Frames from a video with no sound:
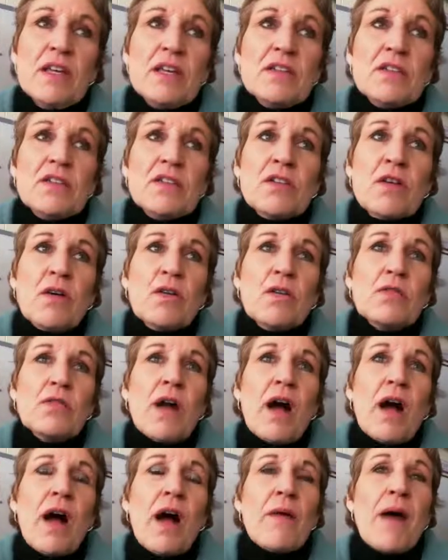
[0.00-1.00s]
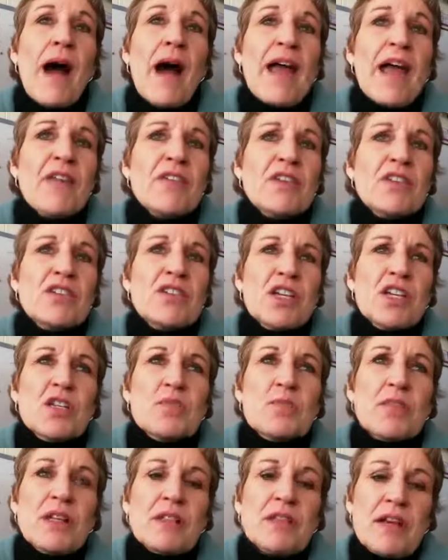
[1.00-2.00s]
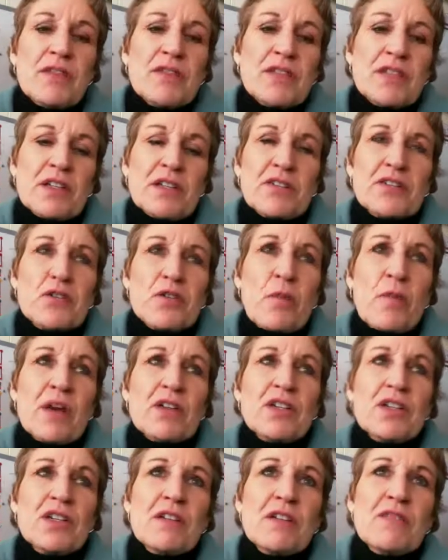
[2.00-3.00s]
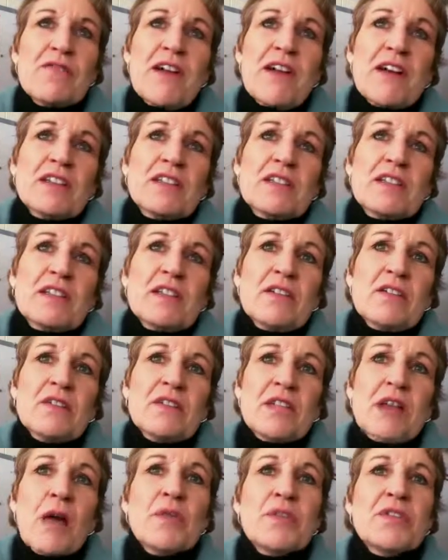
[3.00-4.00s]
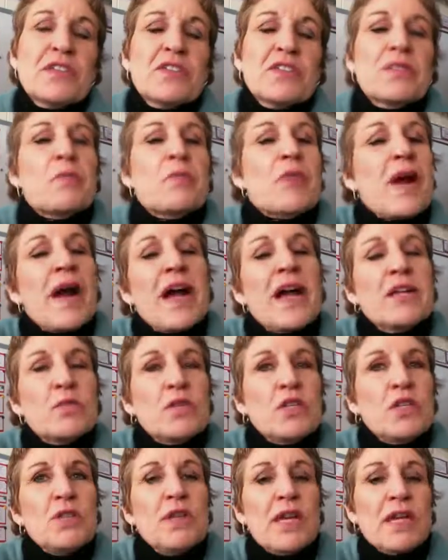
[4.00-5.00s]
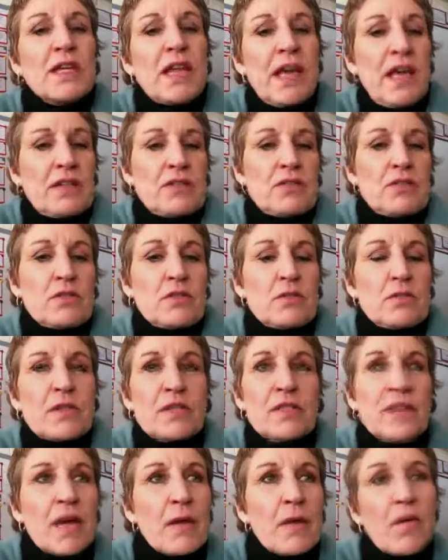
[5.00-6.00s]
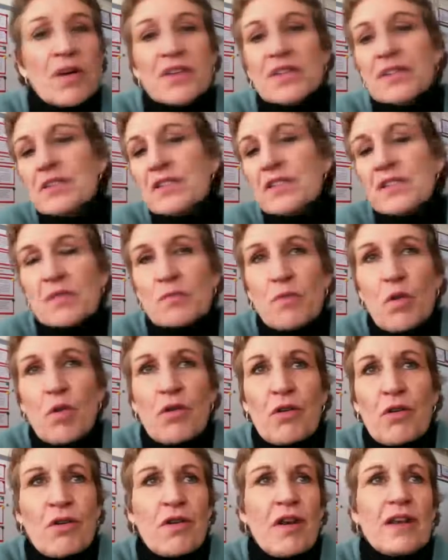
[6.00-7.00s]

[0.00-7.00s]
So I haven't changed my lifestyle so much, and in fact, you know, it's almost a surprise when you get cancer, because I wasn't a smoker.